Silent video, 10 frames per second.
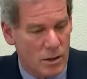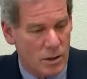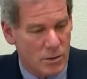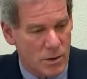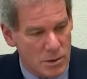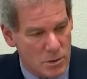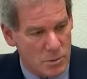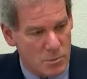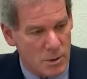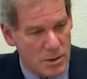crisis
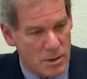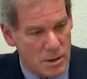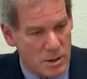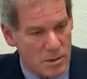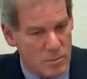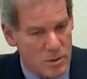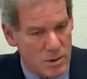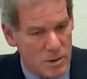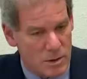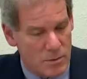response teams
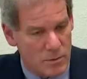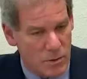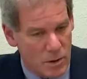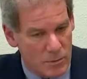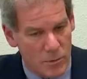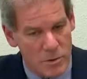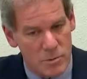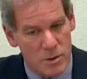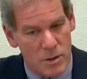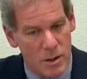of law
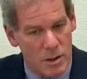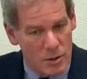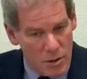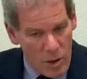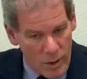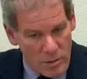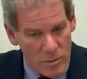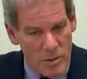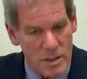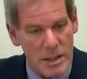enforcement going to
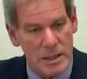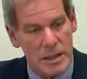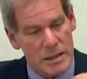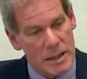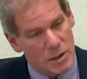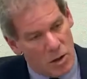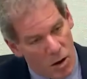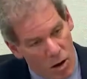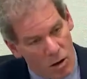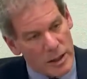a scene and then
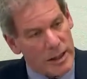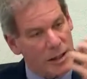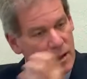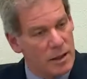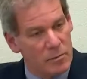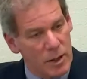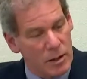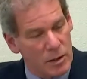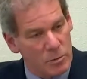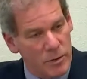calling mental
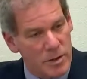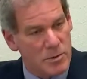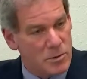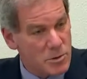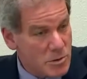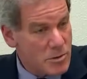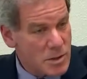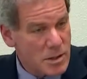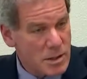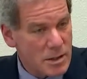health professionals to the
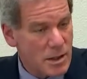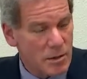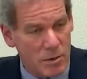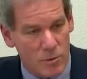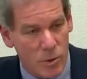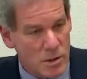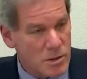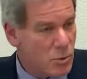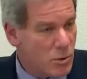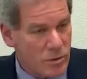scene. I don't know if one is
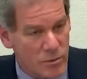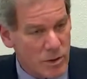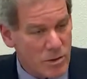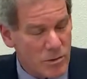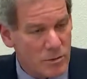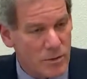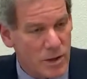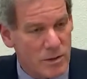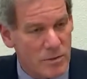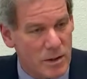more efficient or
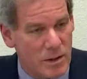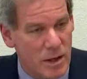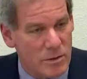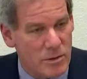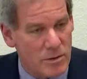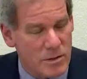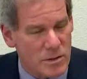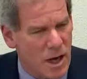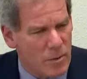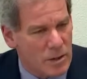effective than another, or just
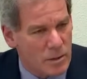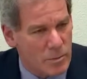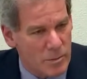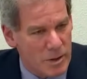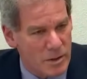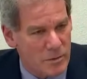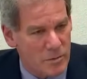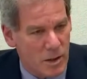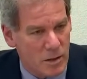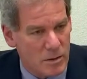comment a little bit about the different
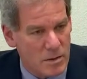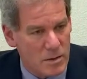models.